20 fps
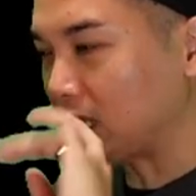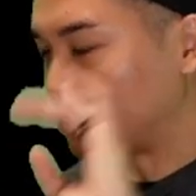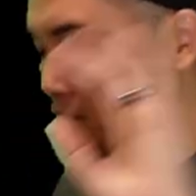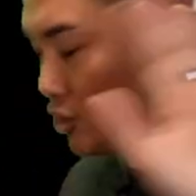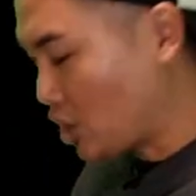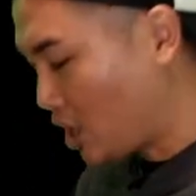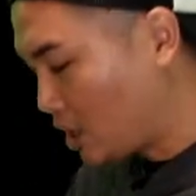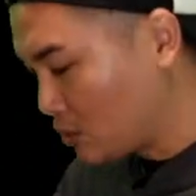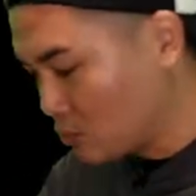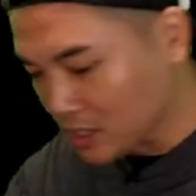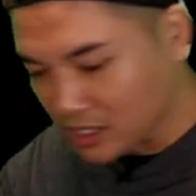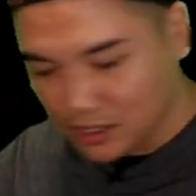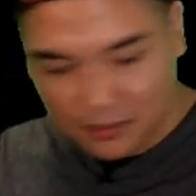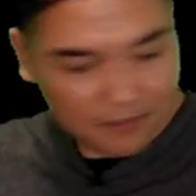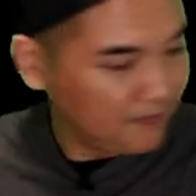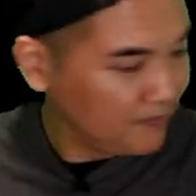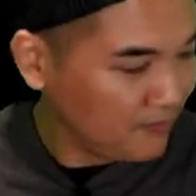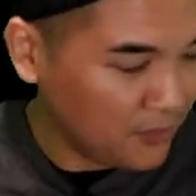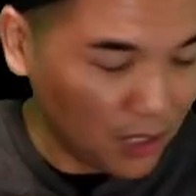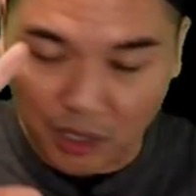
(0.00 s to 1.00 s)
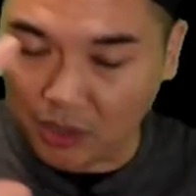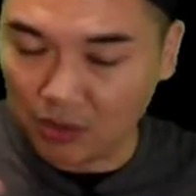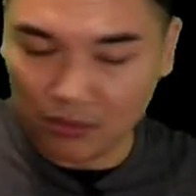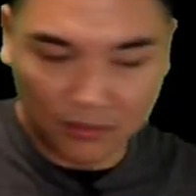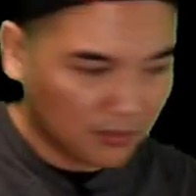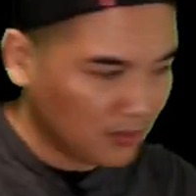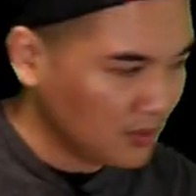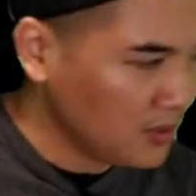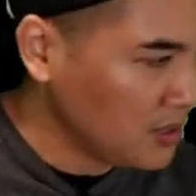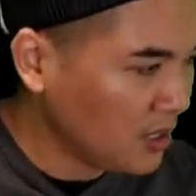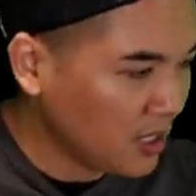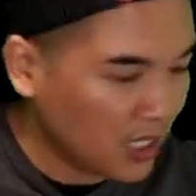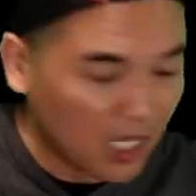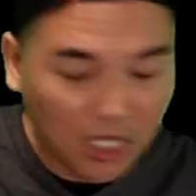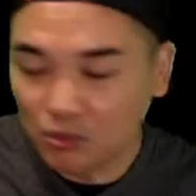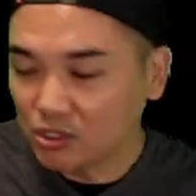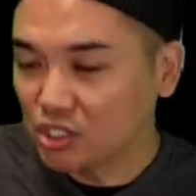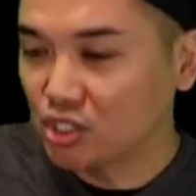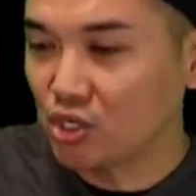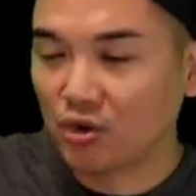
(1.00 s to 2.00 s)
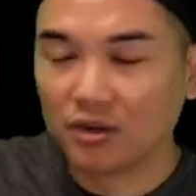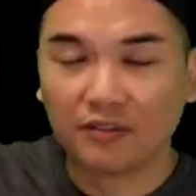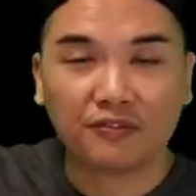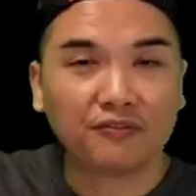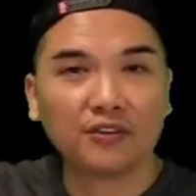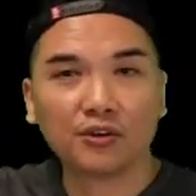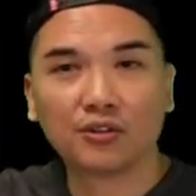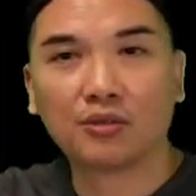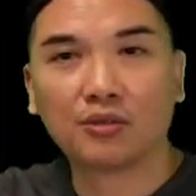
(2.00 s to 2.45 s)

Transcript: John was, you know, he was starting to feel